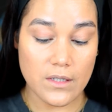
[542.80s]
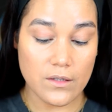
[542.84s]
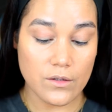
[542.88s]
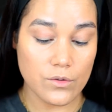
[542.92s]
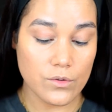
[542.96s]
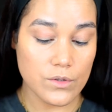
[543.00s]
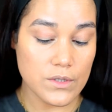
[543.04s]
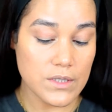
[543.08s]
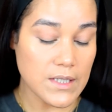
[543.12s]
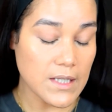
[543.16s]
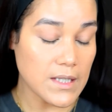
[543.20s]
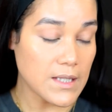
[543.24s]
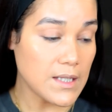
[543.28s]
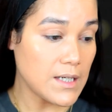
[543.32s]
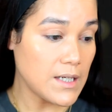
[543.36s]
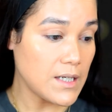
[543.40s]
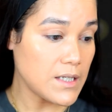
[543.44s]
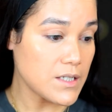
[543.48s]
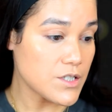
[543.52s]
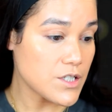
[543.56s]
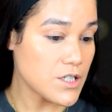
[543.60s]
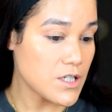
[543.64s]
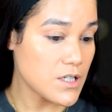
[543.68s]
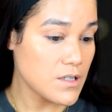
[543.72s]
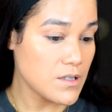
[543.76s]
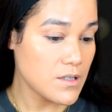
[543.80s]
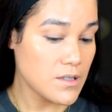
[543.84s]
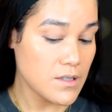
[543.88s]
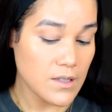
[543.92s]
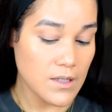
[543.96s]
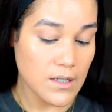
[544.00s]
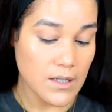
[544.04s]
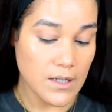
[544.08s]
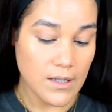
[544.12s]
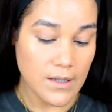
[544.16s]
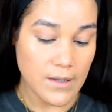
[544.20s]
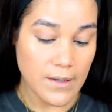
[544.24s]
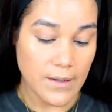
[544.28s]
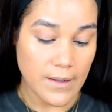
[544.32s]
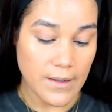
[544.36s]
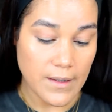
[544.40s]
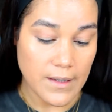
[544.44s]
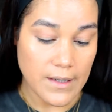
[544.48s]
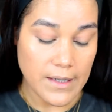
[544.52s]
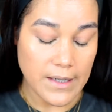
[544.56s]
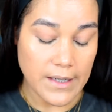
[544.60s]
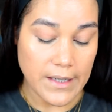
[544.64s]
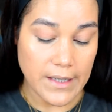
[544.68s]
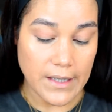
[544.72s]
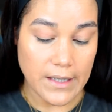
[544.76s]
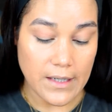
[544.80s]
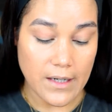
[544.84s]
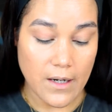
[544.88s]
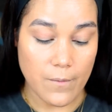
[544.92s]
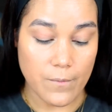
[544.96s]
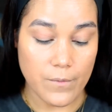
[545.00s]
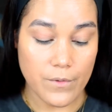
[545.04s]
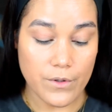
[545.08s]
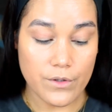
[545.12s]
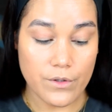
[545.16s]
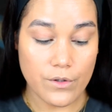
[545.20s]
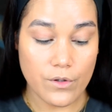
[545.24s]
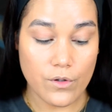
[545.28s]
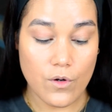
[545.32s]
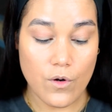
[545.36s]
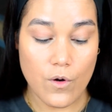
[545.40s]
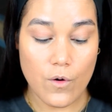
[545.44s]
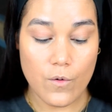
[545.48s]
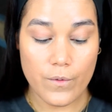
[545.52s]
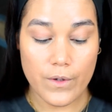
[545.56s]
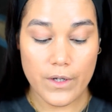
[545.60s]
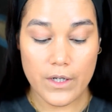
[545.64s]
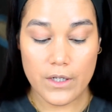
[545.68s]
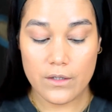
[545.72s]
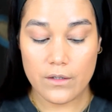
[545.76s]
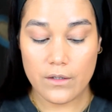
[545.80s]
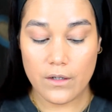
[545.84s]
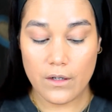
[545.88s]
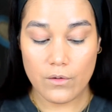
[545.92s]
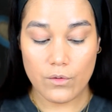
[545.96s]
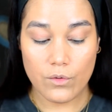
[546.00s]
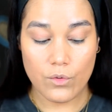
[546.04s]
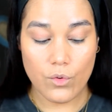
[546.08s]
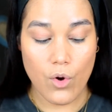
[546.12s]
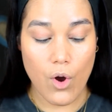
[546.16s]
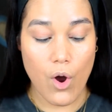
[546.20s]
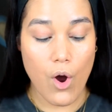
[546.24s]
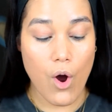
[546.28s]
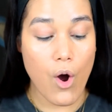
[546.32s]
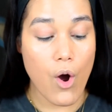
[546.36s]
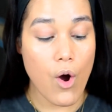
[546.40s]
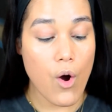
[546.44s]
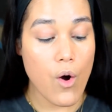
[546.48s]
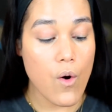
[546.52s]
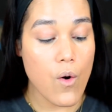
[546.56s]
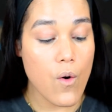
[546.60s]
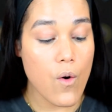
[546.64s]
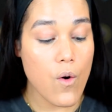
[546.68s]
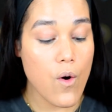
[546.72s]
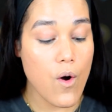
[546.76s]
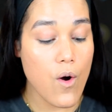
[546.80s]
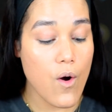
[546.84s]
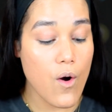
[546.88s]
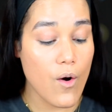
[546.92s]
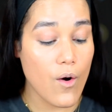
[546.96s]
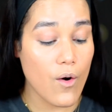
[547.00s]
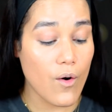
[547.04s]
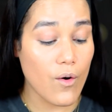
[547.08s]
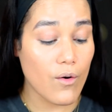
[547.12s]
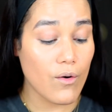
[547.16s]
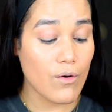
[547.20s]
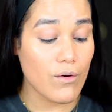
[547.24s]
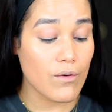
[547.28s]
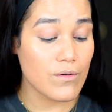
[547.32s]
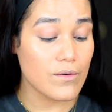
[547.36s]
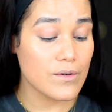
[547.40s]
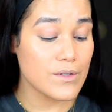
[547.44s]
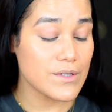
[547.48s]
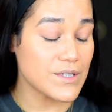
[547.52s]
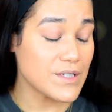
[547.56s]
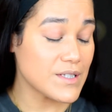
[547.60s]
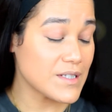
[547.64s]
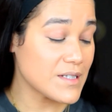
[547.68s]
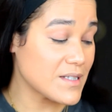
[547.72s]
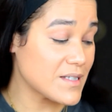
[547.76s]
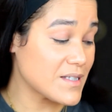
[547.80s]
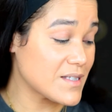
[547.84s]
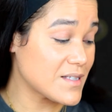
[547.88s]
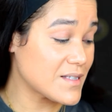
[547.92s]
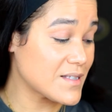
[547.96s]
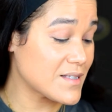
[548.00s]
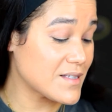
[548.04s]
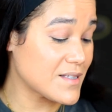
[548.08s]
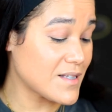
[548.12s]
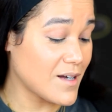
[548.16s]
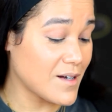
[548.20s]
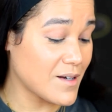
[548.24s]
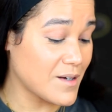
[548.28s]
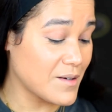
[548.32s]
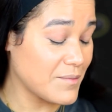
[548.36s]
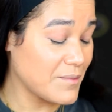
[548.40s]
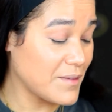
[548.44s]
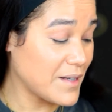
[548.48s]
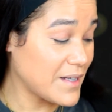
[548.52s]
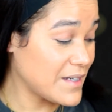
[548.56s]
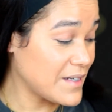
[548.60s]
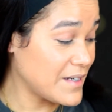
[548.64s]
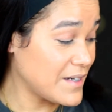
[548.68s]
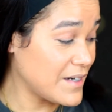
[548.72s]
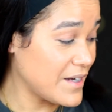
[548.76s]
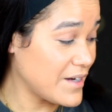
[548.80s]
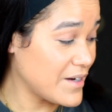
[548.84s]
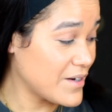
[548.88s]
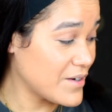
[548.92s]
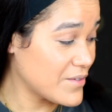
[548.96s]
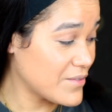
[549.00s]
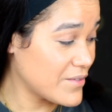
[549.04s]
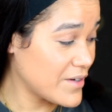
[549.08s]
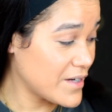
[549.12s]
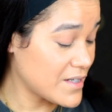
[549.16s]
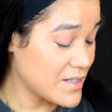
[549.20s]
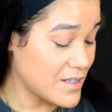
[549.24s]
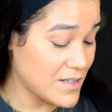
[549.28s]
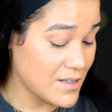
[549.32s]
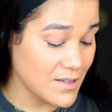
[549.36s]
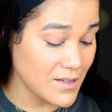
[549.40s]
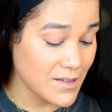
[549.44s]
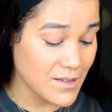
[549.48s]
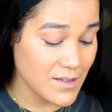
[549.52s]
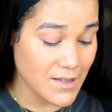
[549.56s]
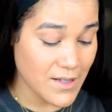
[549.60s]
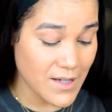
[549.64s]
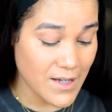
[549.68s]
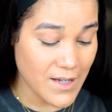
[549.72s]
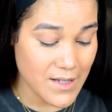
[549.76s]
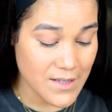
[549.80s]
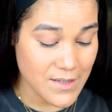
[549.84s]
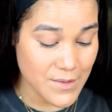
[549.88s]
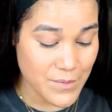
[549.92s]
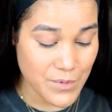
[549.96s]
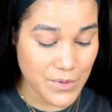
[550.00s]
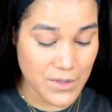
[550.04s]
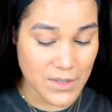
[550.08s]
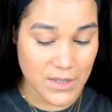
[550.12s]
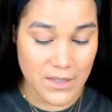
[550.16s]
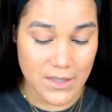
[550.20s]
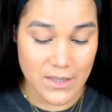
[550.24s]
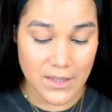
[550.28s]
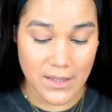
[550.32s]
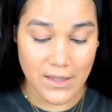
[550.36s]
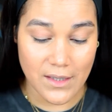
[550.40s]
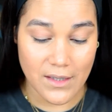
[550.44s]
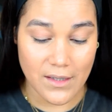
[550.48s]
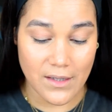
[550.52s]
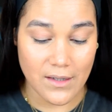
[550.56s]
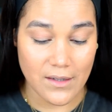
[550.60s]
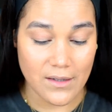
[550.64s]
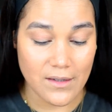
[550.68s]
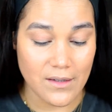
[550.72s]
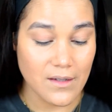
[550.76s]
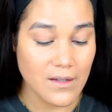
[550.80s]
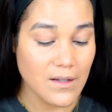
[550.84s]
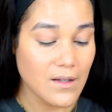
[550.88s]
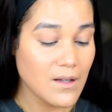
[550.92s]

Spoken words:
en dulce de leche. And I'm gonna go in. Oh, I just stuck my nail right in that, Priscilla.